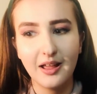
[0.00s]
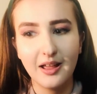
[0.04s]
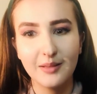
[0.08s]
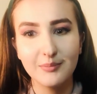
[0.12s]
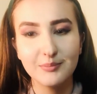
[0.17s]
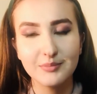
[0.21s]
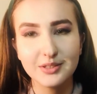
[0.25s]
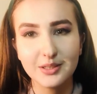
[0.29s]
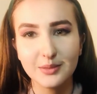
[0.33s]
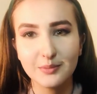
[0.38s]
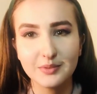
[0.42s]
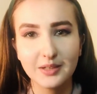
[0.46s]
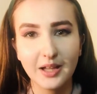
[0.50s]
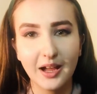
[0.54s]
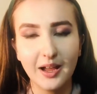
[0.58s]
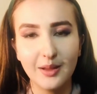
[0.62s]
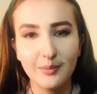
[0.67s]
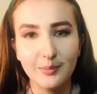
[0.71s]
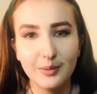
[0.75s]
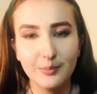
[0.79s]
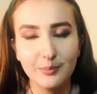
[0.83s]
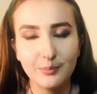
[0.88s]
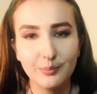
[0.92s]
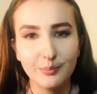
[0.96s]

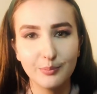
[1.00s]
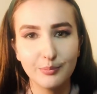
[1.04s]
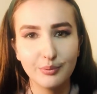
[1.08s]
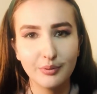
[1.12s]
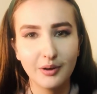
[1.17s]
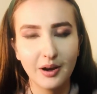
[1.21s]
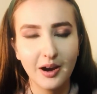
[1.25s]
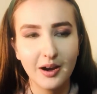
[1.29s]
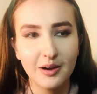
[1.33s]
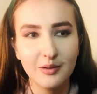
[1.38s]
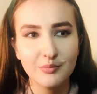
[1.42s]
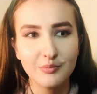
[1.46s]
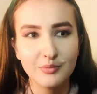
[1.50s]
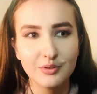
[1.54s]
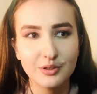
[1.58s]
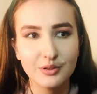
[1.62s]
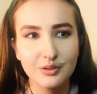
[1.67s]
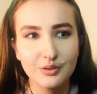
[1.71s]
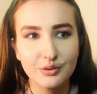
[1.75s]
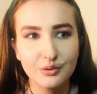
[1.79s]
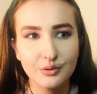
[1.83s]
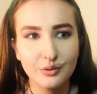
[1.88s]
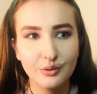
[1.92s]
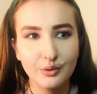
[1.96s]
Sometime in primary
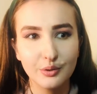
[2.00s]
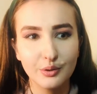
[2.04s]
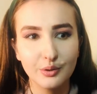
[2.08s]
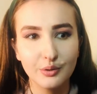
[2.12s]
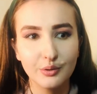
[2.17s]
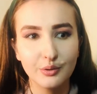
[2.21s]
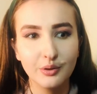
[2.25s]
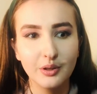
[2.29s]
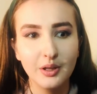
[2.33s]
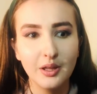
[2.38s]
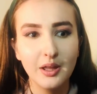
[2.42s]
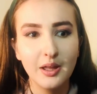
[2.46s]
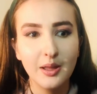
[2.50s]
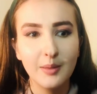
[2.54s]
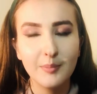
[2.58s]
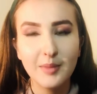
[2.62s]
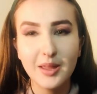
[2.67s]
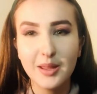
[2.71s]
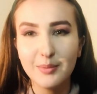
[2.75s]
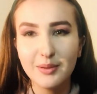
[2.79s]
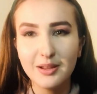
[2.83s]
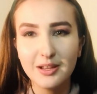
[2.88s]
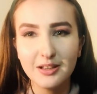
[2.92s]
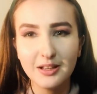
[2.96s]
school,
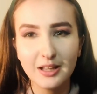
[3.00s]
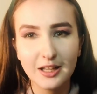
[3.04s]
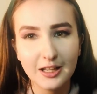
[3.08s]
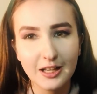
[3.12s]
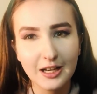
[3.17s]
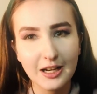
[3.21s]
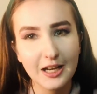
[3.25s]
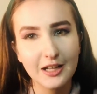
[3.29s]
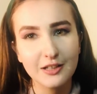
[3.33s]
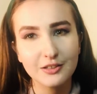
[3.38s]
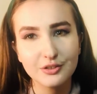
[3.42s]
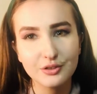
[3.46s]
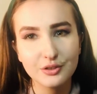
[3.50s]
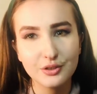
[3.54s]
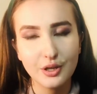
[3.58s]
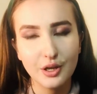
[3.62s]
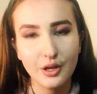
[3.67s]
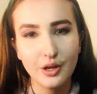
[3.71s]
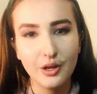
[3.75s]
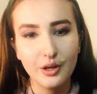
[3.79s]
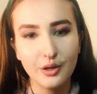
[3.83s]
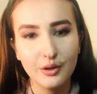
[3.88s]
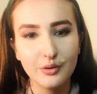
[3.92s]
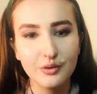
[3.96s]
maybe in like class
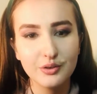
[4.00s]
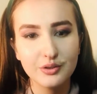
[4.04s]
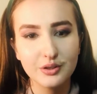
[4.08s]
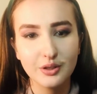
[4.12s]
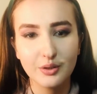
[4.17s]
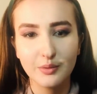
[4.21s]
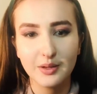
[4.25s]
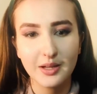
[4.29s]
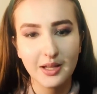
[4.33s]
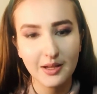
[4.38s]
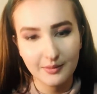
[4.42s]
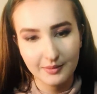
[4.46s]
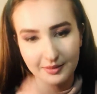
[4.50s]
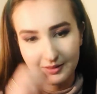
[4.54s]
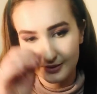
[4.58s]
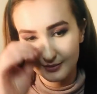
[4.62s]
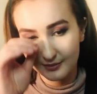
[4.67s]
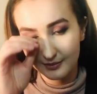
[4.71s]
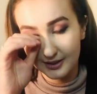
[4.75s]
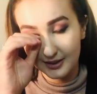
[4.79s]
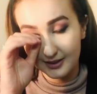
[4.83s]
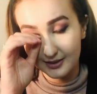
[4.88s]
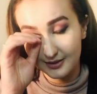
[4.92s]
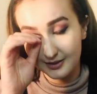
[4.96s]
2, so when I was
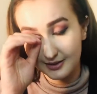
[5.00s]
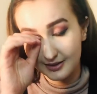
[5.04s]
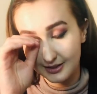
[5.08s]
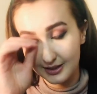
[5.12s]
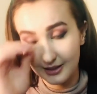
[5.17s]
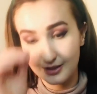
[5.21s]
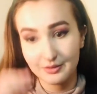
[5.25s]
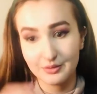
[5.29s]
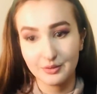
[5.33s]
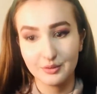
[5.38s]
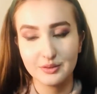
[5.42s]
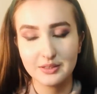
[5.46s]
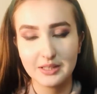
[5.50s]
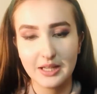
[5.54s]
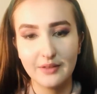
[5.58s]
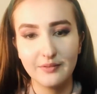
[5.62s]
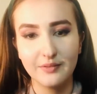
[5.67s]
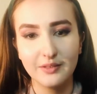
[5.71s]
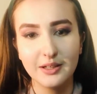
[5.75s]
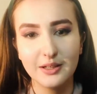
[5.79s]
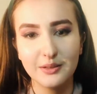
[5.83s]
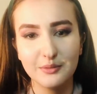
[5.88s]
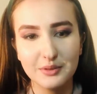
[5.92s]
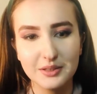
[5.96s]
like 6 or
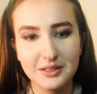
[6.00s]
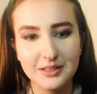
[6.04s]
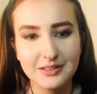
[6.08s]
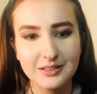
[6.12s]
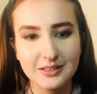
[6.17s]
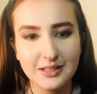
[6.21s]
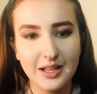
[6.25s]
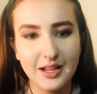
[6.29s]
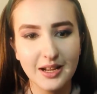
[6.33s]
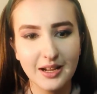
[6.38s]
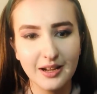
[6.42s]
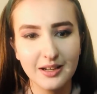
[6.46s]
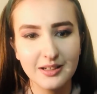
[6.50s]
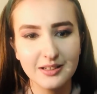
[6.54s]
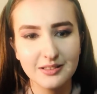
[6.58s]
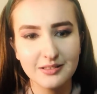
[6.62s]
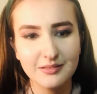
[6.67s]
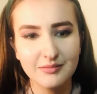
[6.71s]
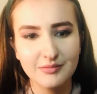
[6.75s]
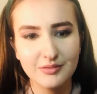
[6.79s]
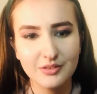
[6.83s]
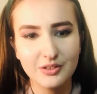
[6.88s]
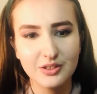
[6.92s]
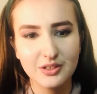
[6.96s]
7 I want to say I
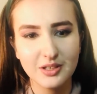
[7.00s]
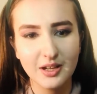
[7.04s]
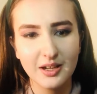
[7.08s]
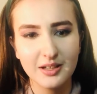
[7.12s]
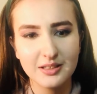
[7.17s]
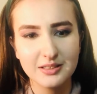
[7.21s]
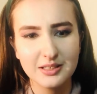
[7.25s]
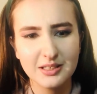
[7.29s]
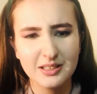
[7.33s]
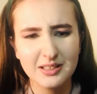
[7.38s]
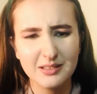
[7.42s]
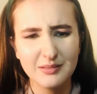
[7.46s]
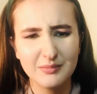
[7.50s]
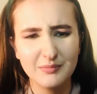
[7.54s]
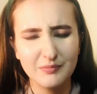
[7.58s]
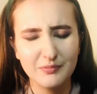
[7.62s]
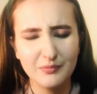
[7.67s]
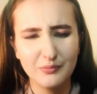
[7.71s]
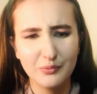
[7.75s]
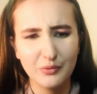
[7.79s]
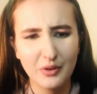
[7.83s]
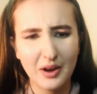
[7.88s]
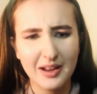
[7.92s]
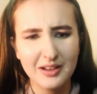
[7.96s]
started
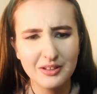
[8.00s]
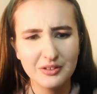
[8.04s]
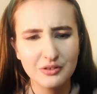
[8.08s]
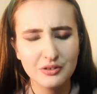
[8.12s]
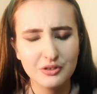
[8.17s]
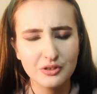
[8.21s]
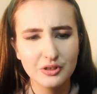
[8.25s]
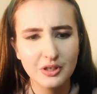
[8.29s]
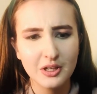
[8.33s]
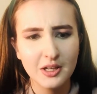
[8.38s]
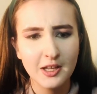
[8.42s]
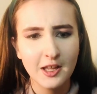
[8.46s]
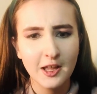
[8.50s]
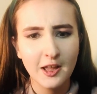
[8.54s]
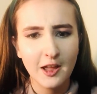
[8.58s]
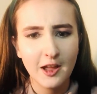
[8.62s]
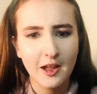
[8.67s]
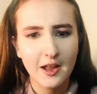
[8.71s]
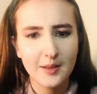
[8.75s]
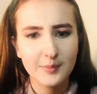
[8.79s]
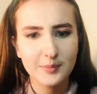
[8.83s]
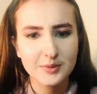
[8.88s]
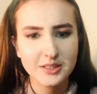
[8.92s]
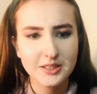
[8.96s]
French,
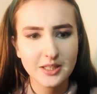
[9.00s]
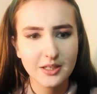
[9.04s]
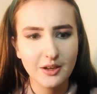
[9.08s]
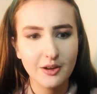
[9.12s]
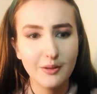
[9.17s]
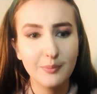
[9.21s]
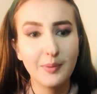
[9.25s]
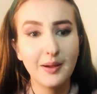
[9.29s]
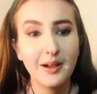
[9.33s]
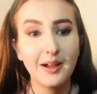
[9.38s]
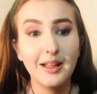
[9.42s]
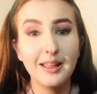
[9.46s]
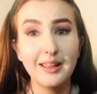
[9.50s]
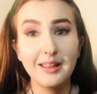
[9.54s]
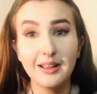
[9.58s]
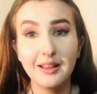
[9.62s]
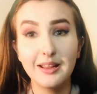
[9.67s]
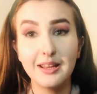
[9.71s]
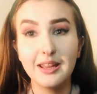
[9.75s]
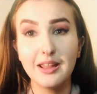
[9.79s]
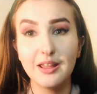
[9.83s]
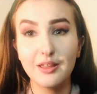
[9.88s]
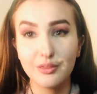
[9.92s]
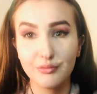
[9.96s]
because I know by
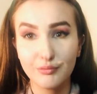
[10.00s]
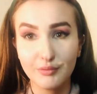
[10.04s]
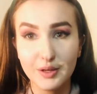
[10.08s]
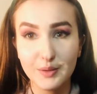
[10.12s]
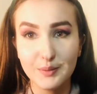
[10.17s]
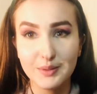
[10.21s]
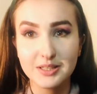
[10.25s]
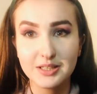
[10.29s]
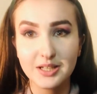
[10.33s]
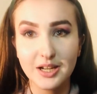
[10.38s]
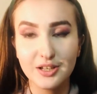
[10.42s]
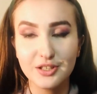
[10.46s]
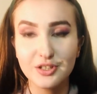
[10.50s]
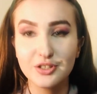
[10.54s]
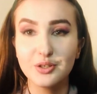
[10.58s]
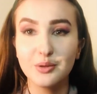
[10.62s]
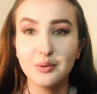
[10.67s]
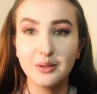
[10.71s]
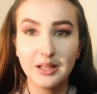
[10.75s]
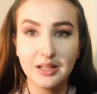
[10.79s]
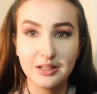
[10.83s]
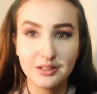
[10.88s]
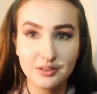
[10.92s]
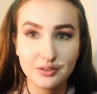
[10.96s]
year 3 we started
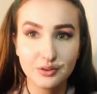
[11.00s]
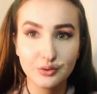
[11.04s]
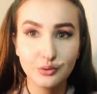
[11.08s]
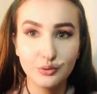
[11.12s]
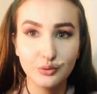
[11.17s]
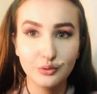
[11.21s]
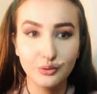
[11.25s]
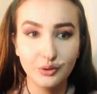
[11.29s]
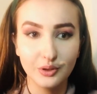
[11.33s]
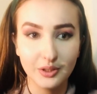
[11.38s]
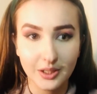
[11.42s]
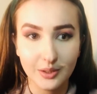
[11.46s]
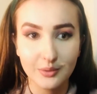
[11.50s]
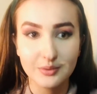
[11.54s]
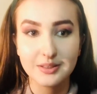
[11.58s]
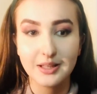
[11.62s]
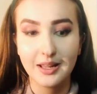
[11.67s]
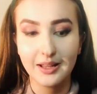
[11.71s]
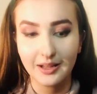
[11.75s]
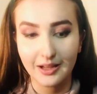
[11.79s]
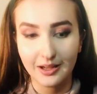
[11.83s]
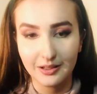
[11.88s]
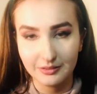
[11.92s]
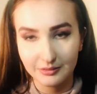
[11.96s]
doing it in school and I was
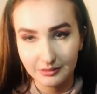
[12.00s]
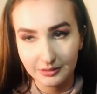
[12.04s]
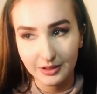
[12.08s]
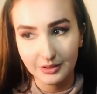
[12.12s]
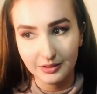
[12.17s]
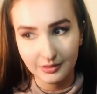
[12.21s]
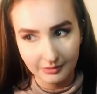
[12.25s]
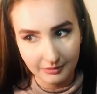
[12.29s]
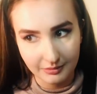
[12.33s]
like, I already know